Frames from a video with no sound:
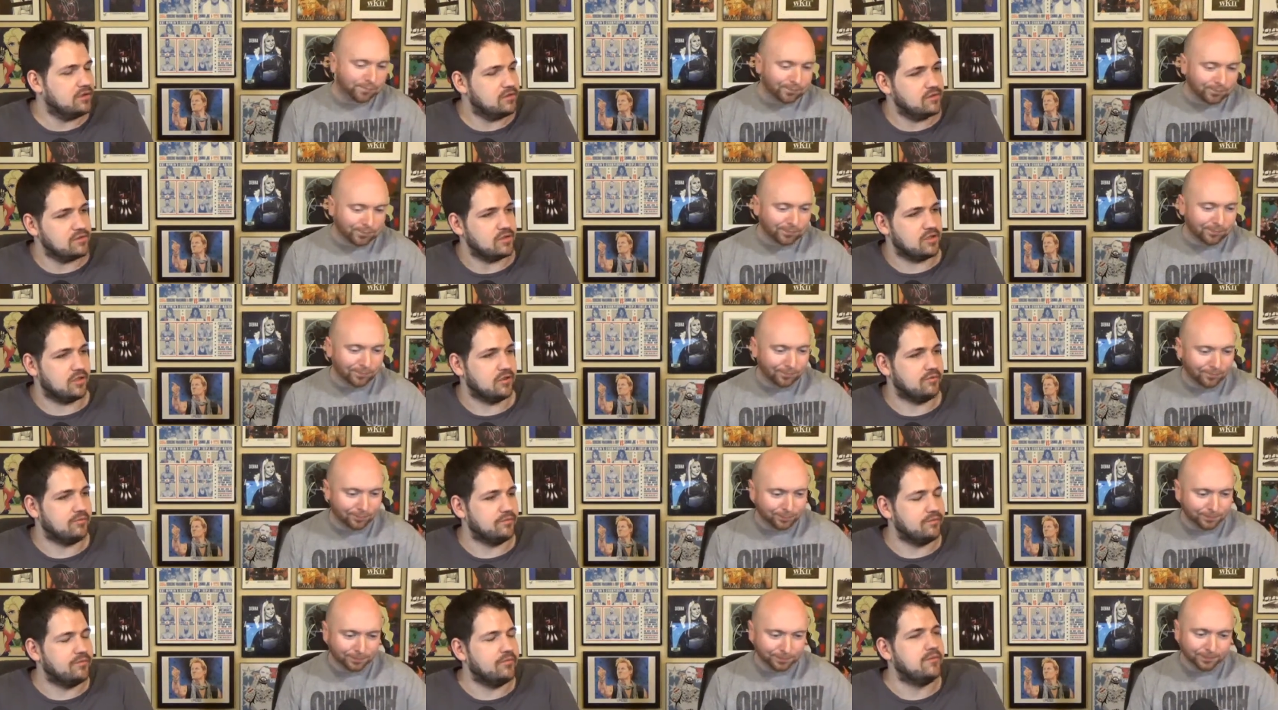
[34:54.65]

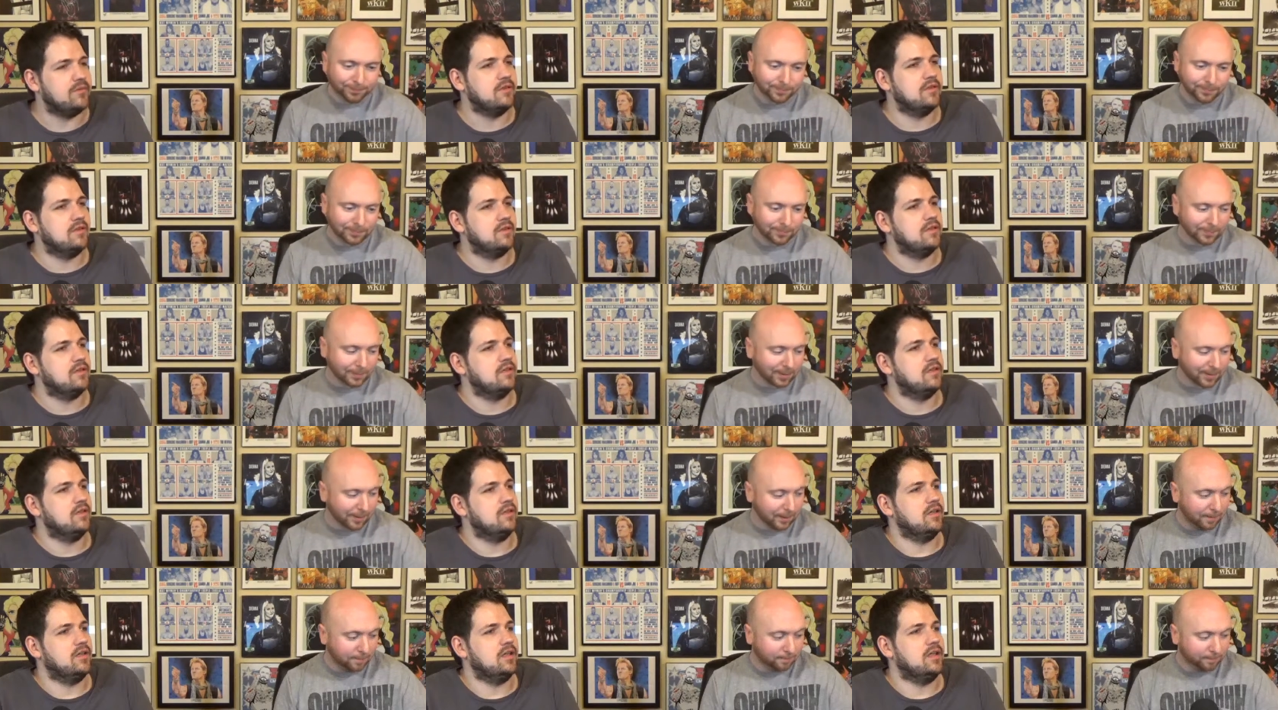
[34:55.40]
Speaker 1: So,
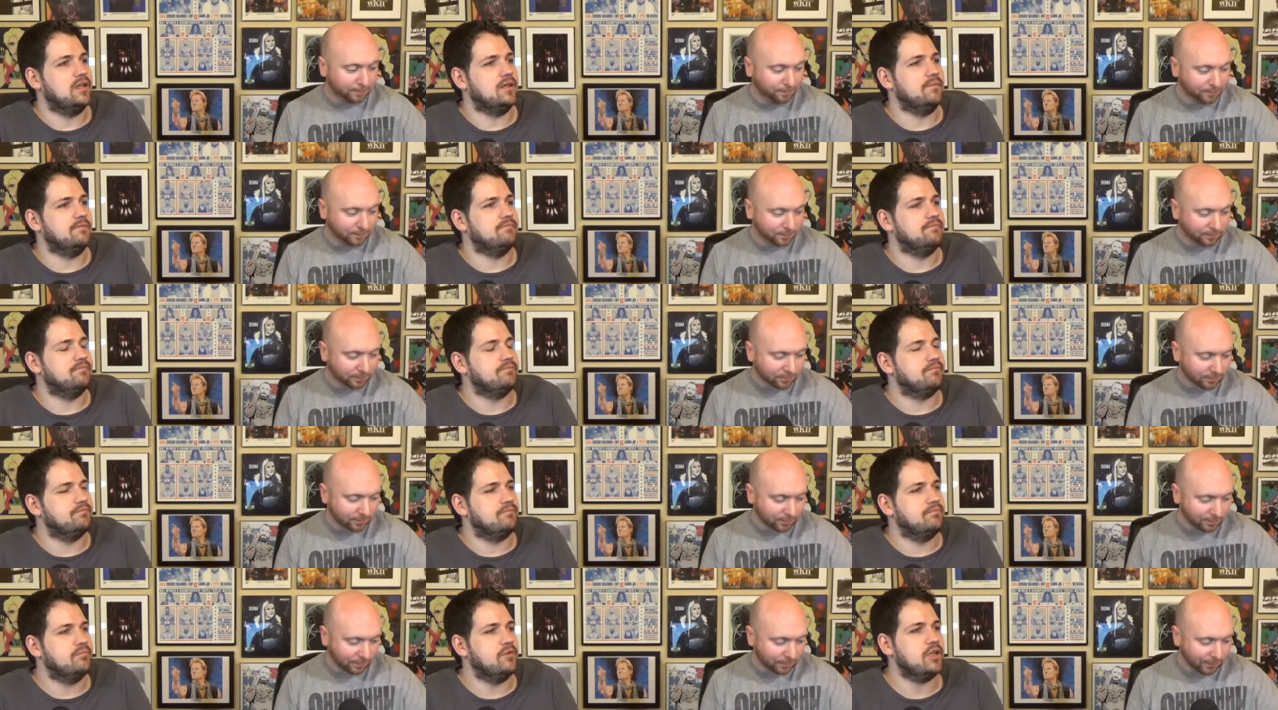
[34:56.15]
um,
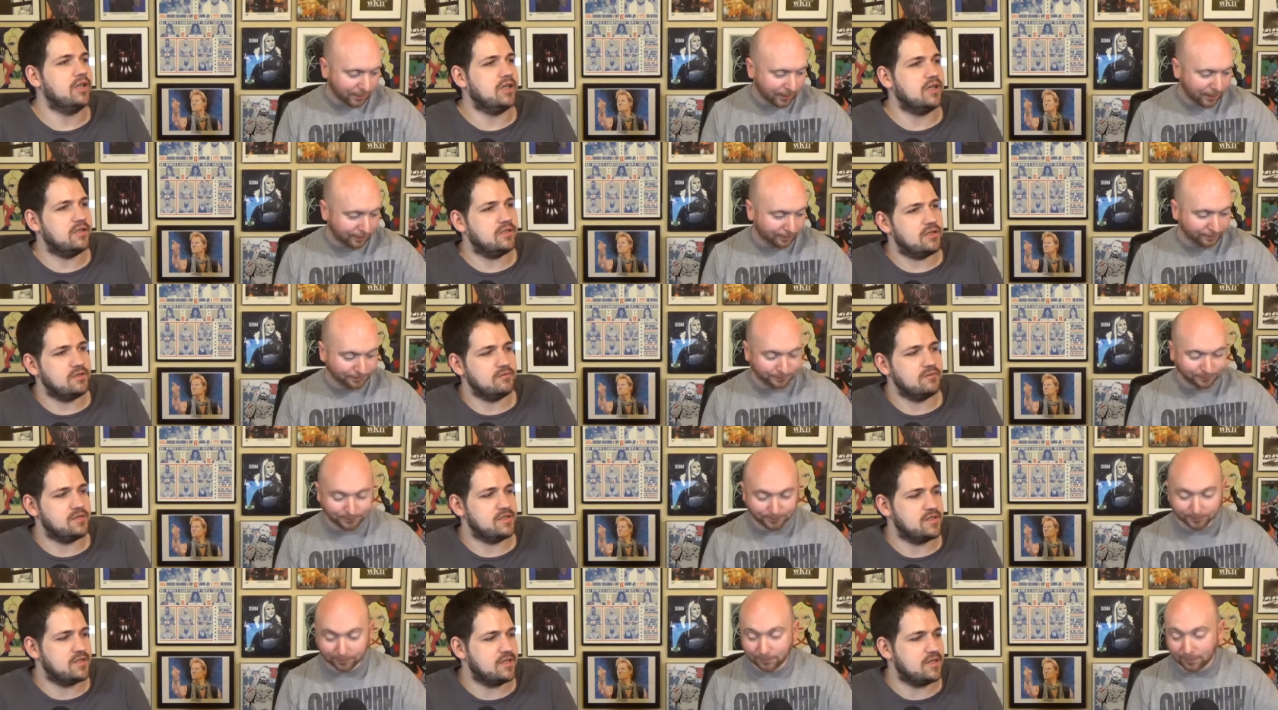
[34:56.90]
but yeah, it
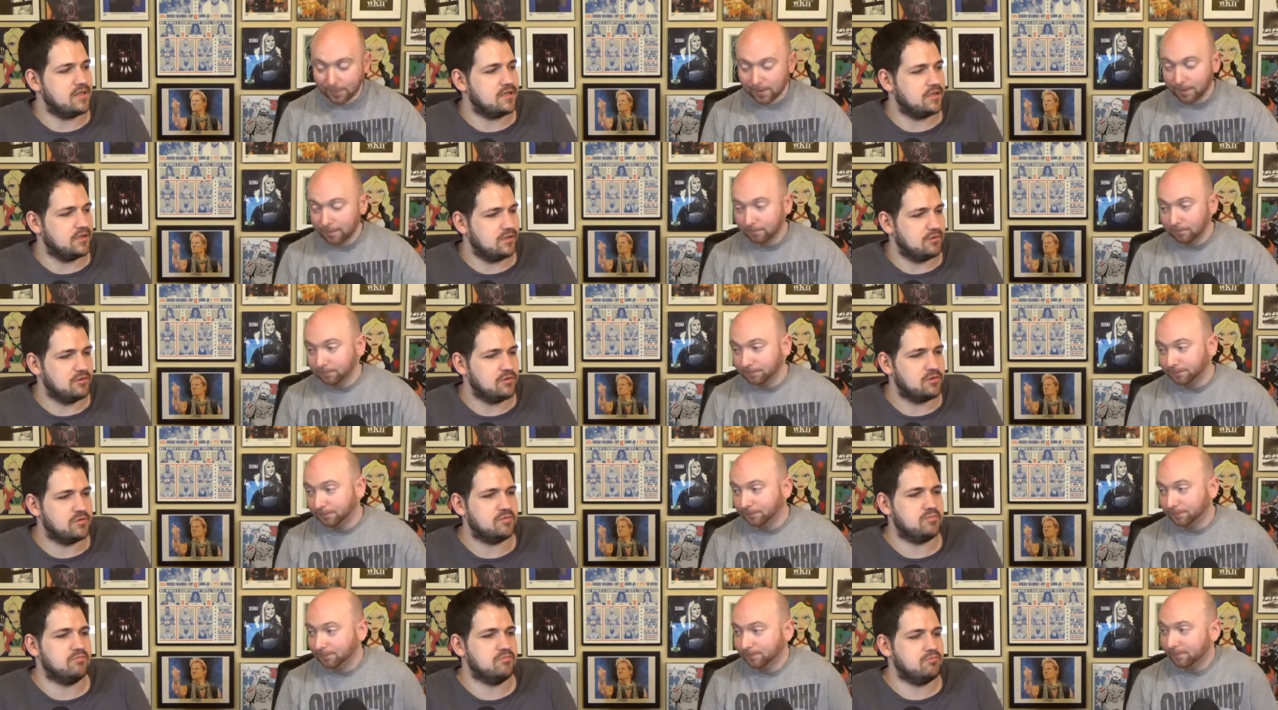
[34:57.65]
was uh, it
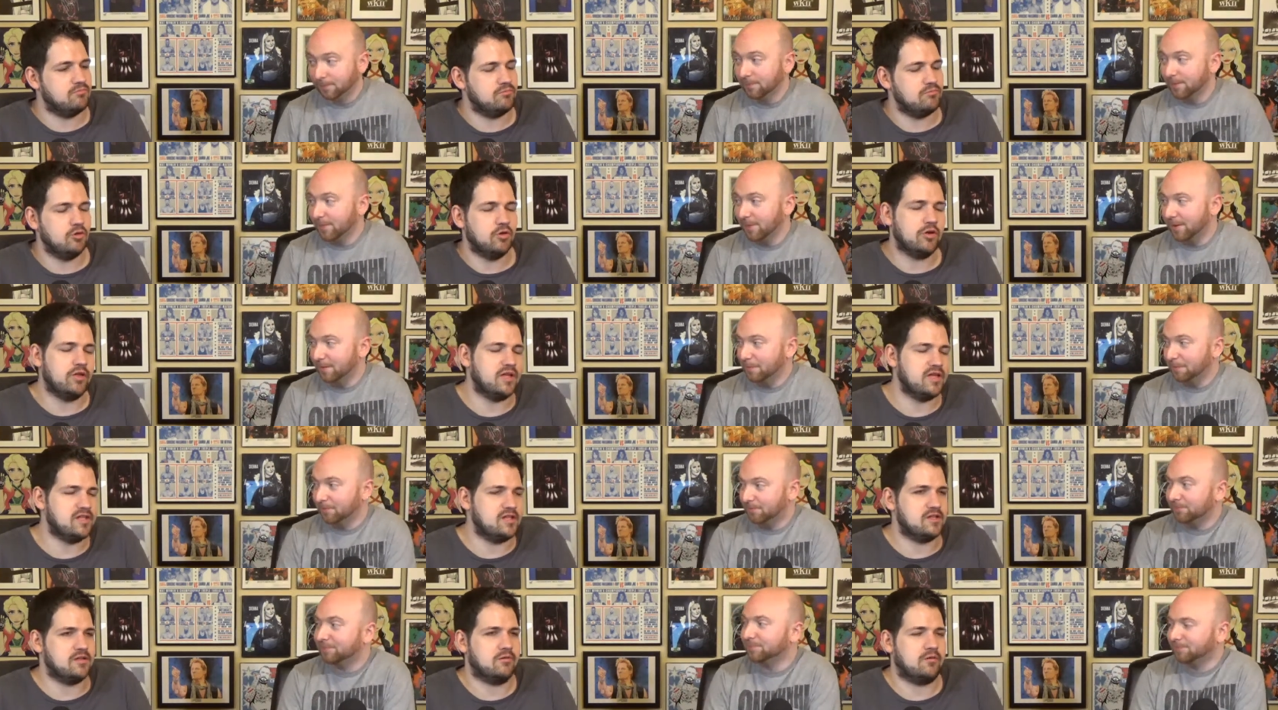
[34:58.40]
was more or
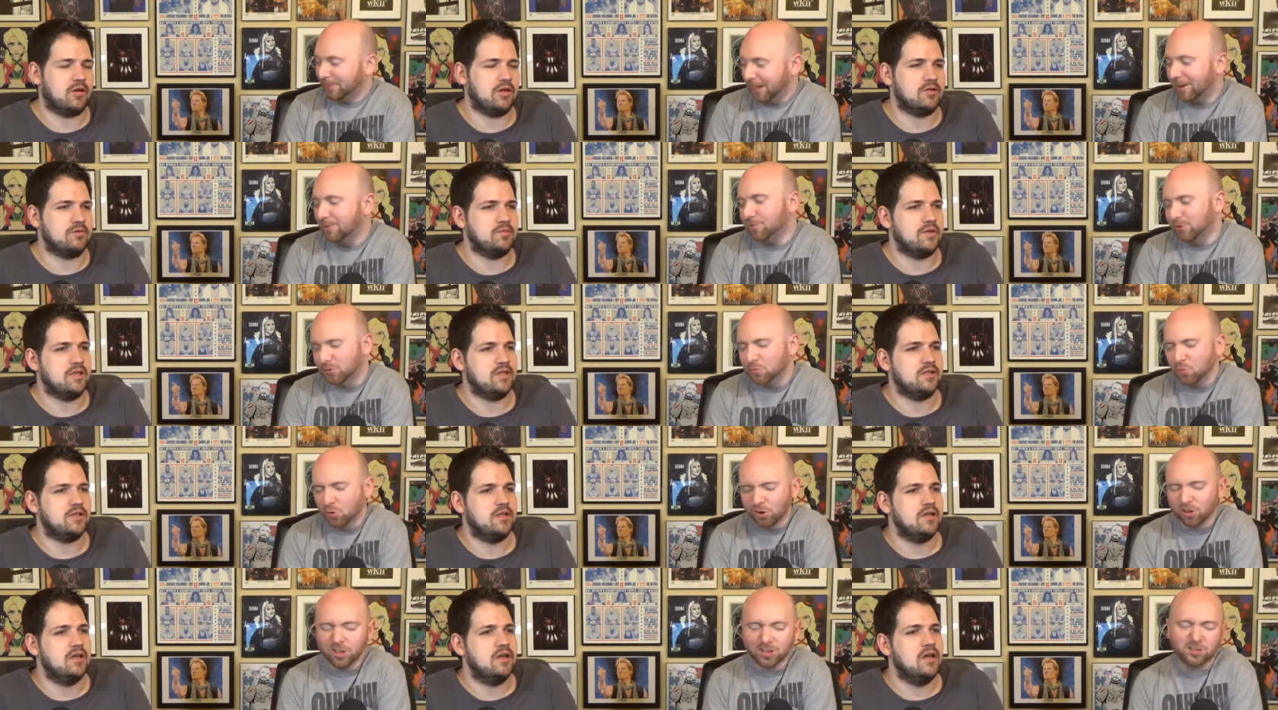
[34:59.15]
less a squash match.
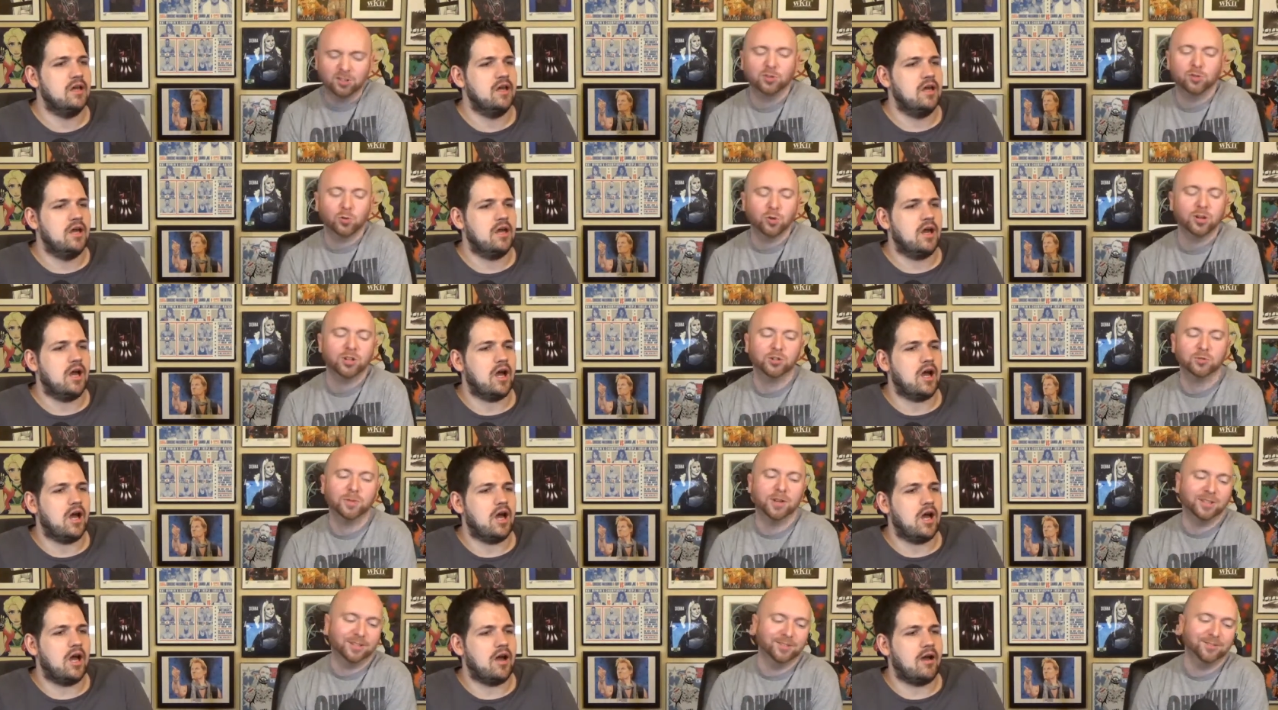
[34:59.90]
More or less a squash
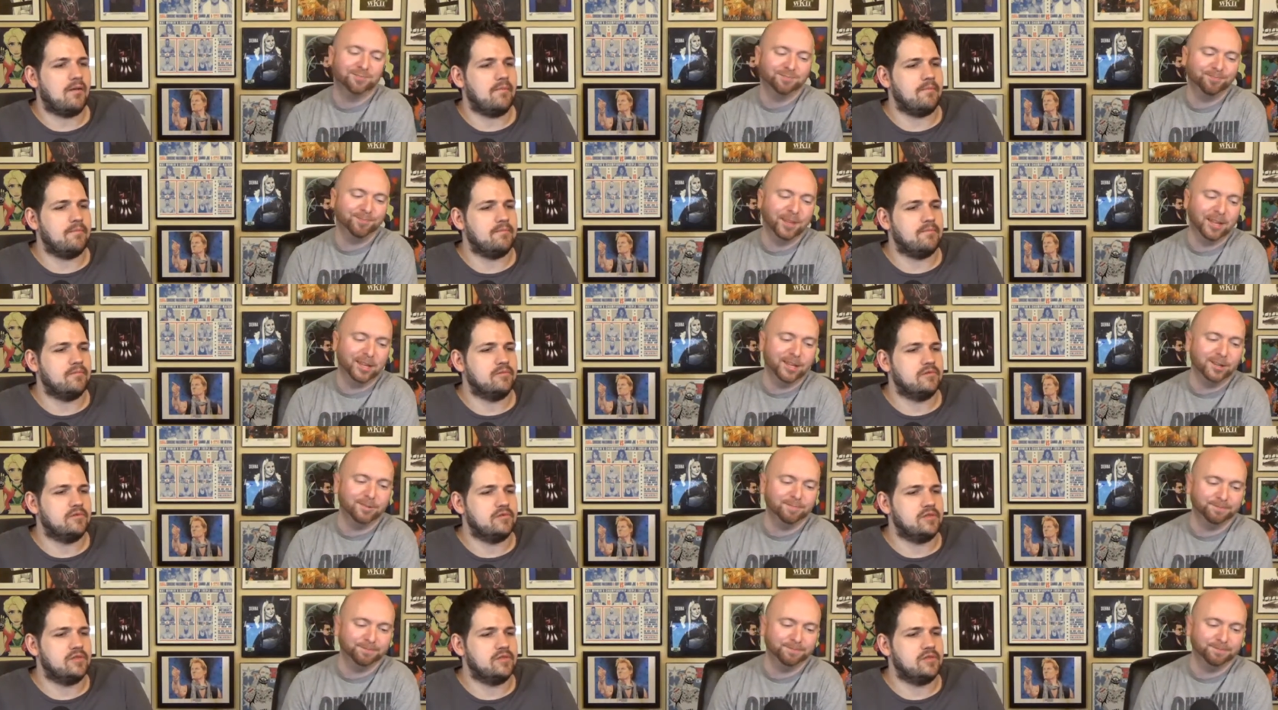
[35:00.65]
much. Um, Thank